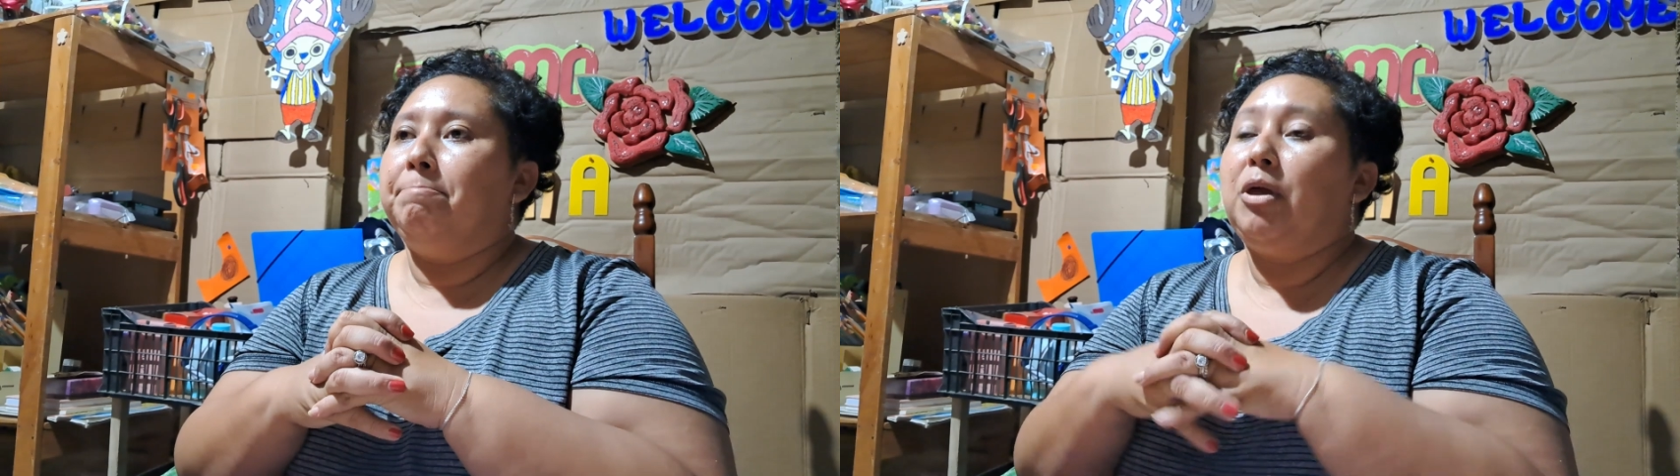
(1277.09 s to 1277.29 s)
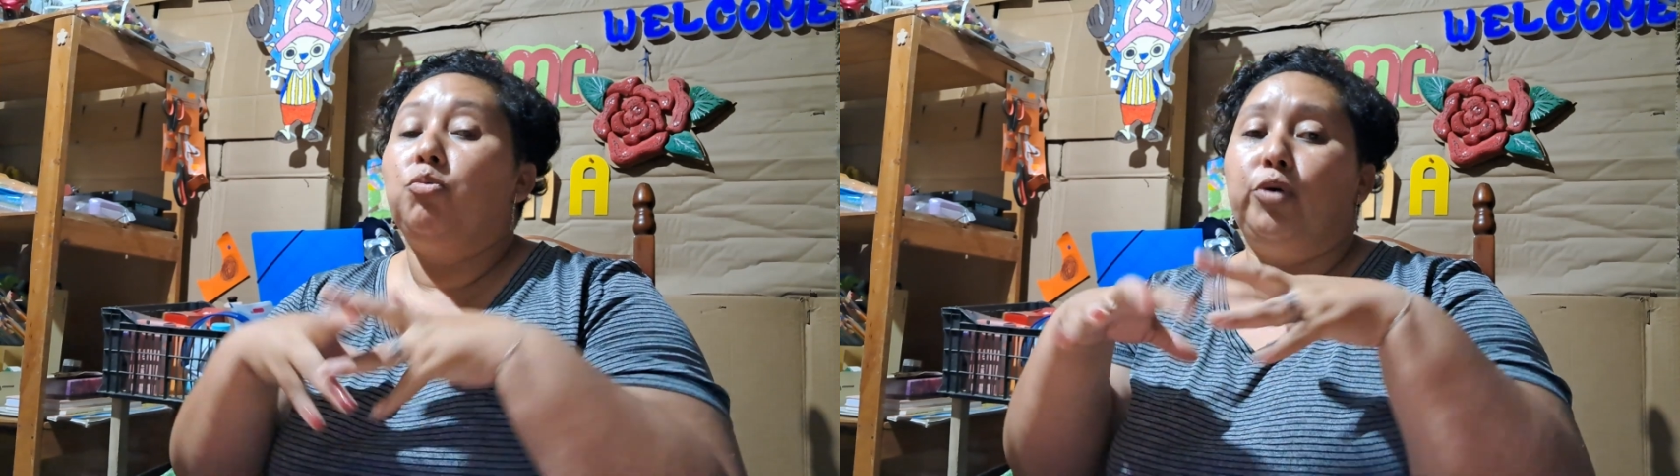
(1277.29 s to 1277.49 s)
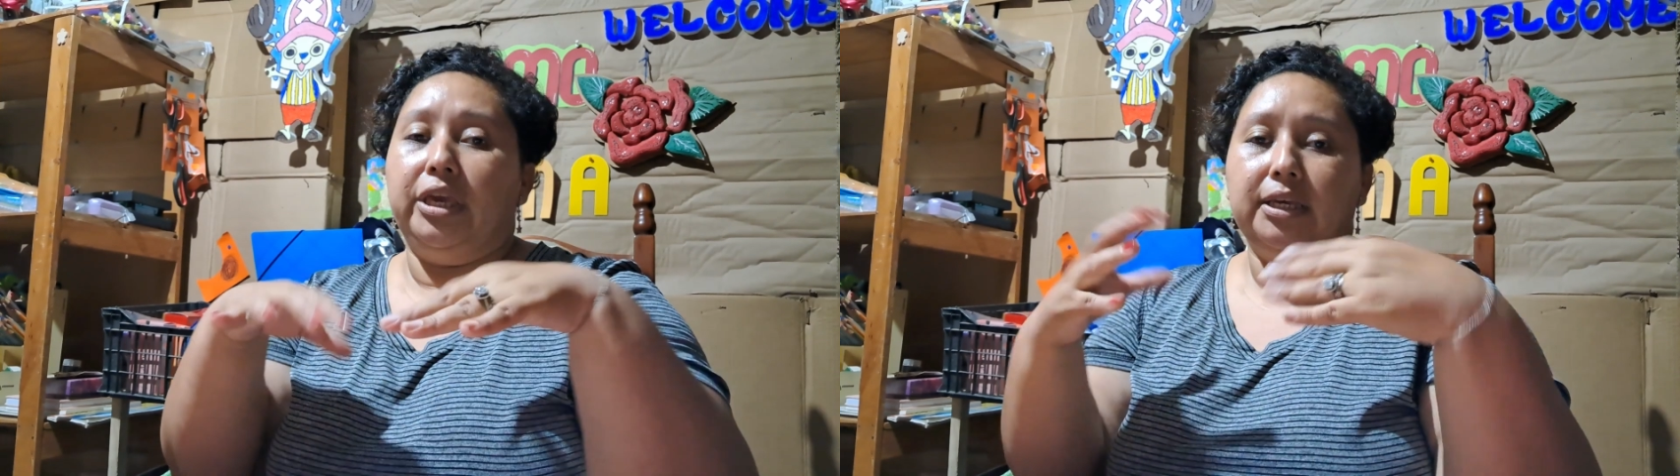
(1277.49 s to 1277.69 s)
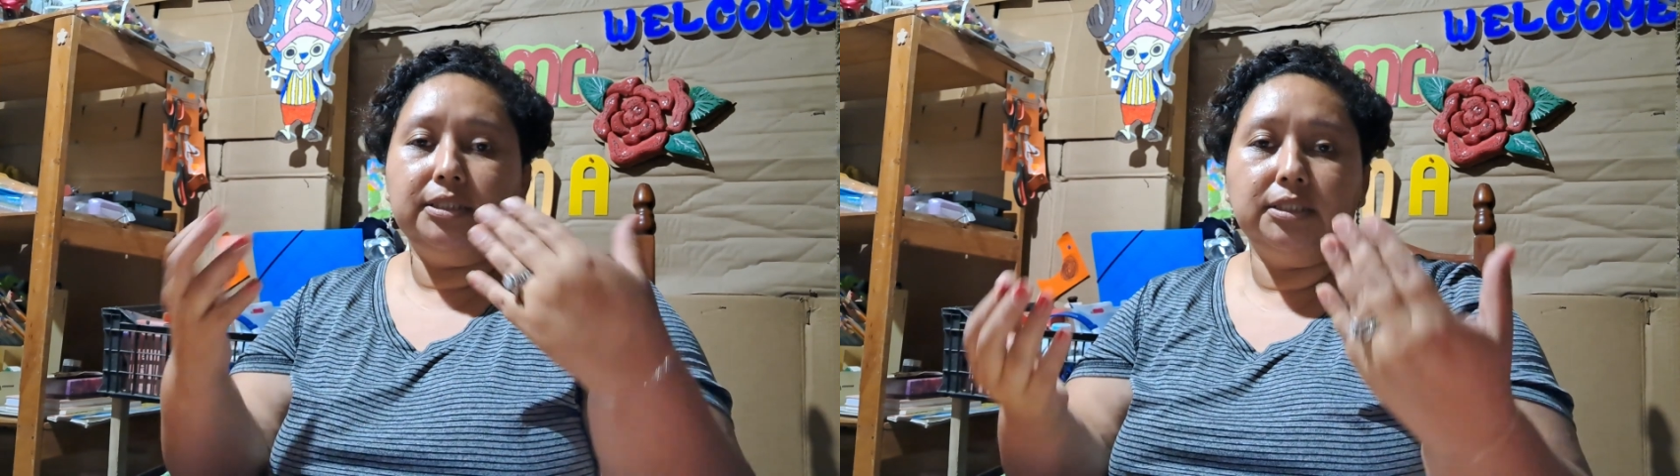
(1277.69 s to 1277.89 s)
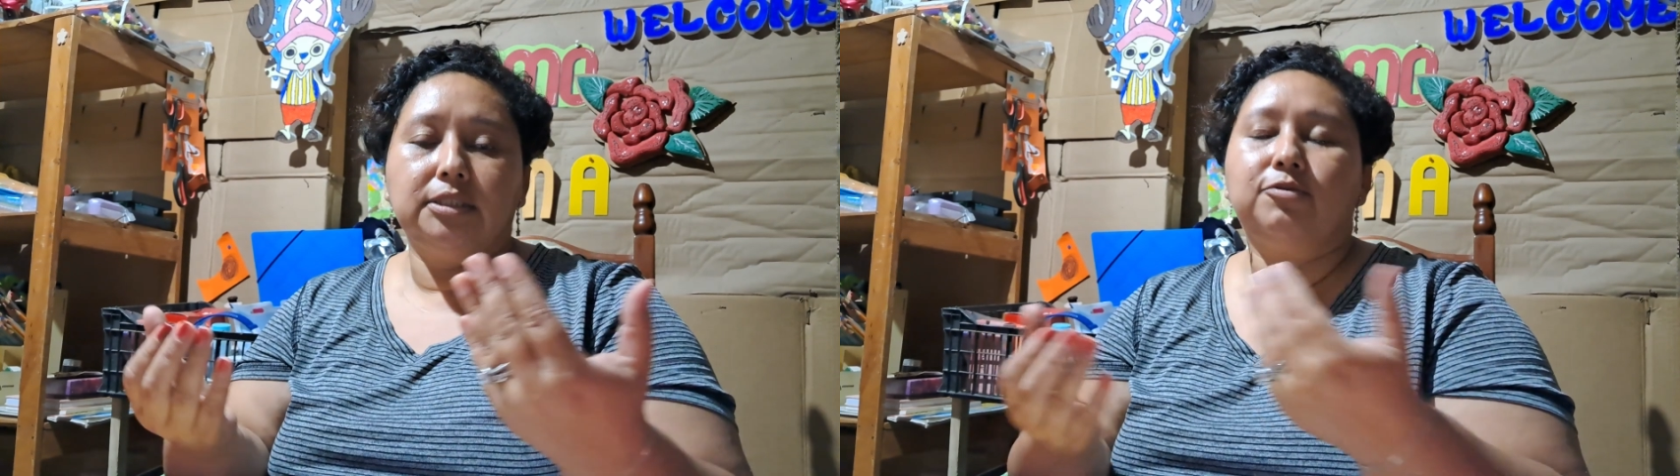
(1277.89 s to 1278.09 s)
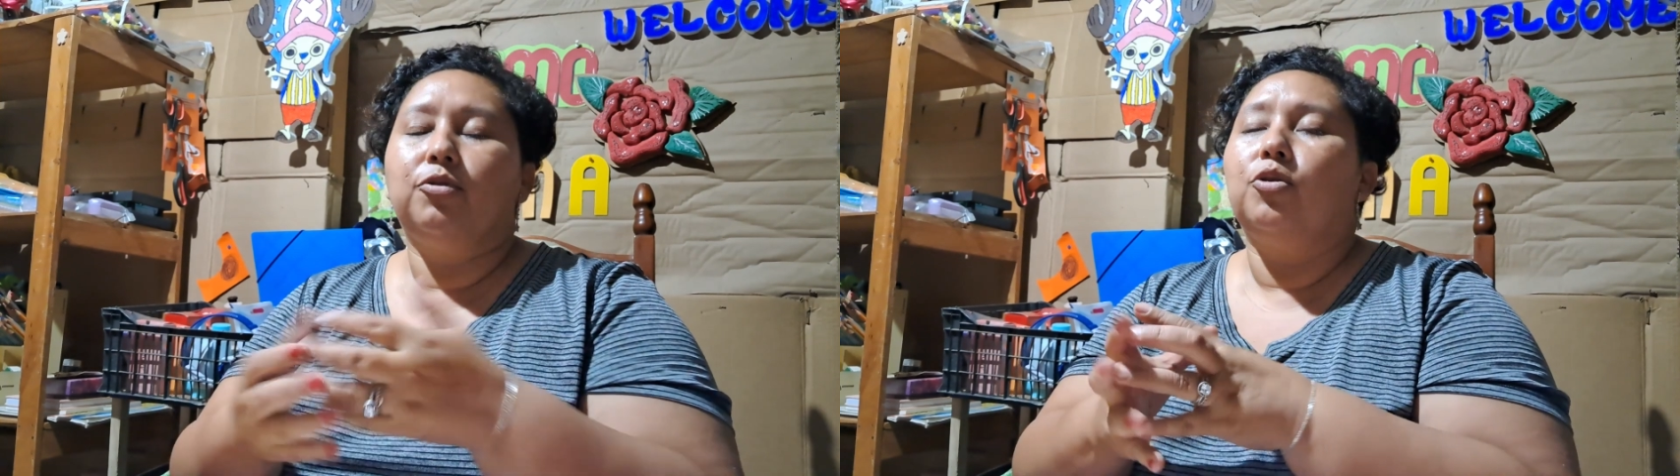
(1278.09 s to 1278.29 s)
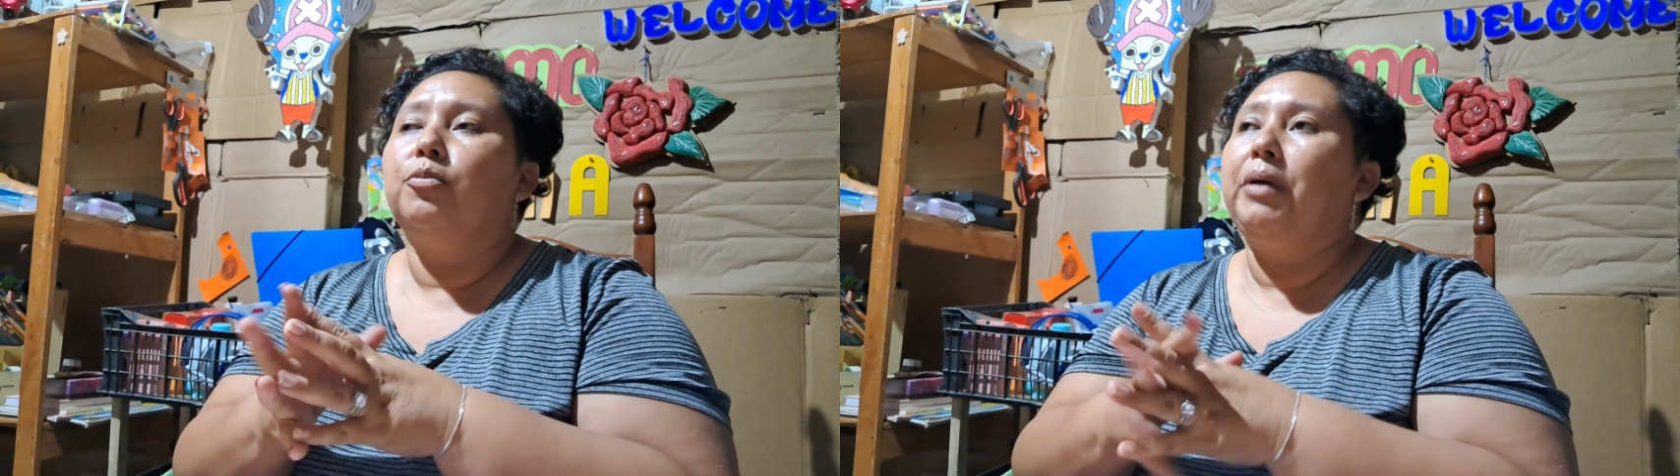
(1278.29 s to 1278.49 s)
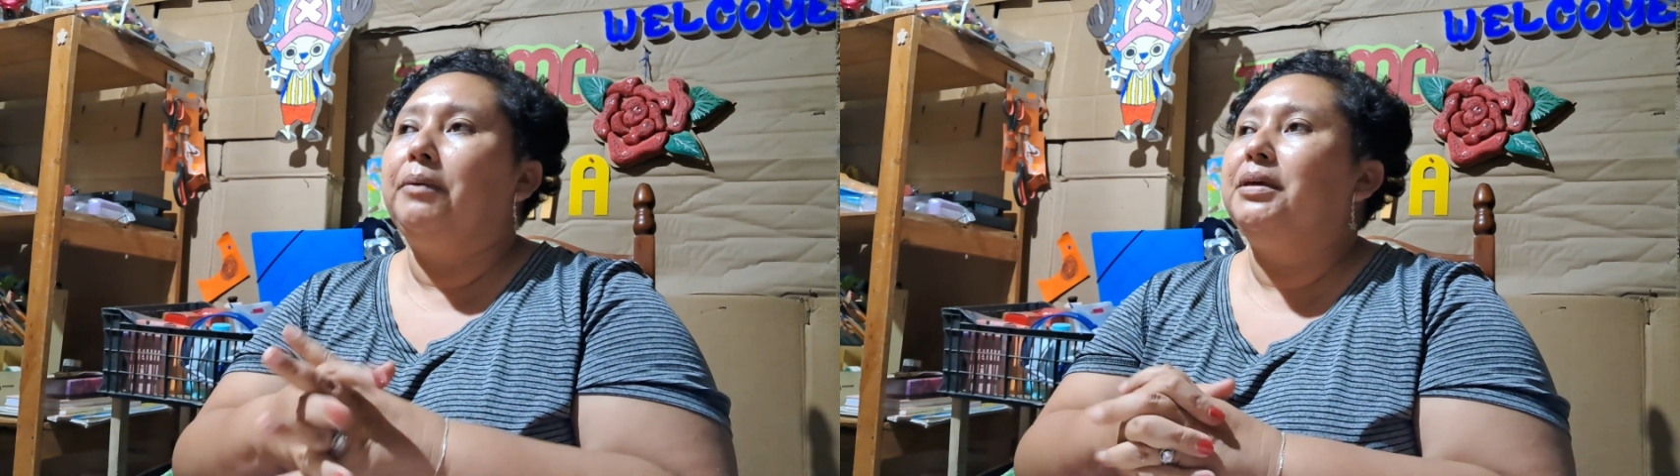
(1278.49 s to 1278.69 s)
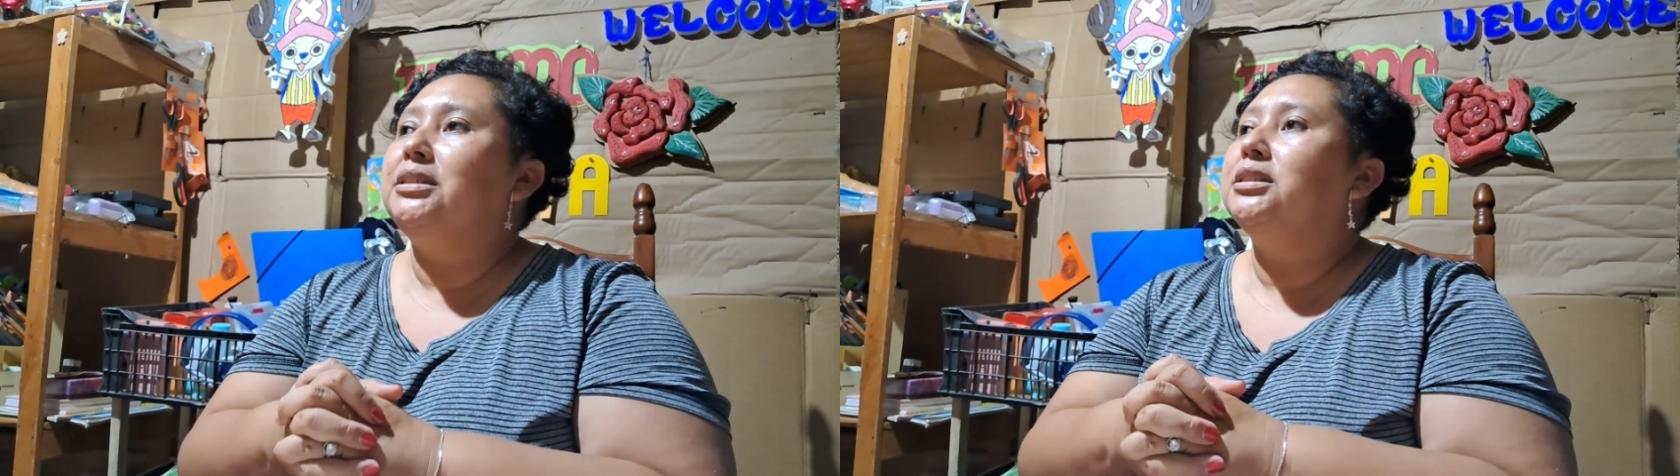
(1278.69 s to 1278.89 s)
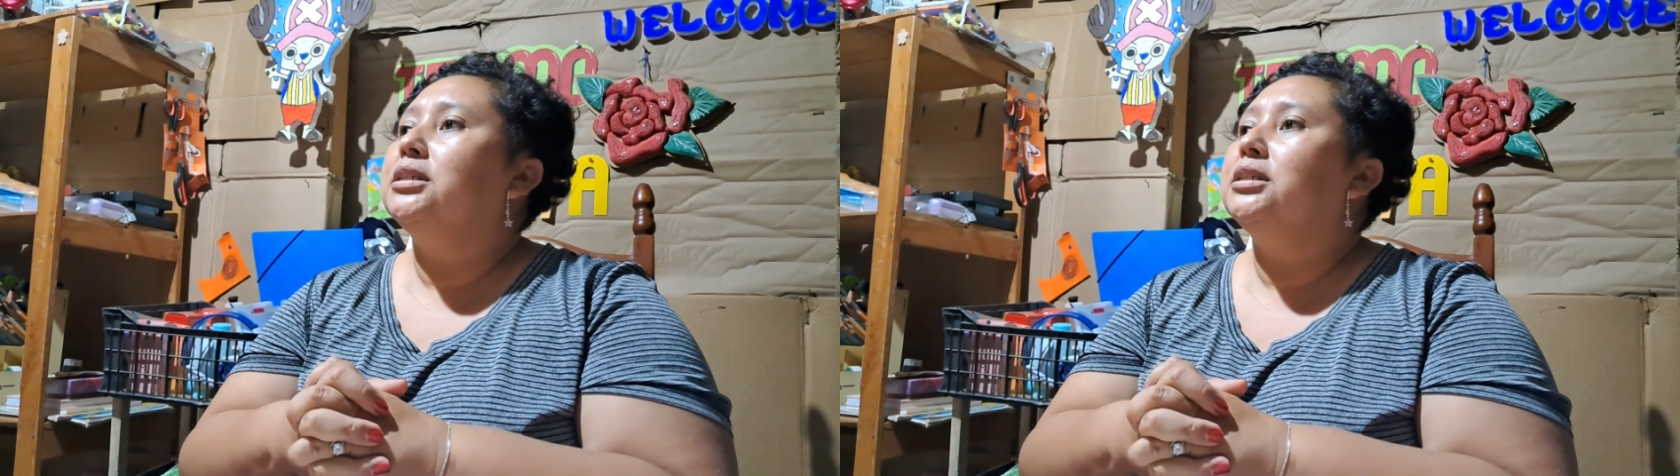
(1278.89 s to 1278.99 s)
wings for babies,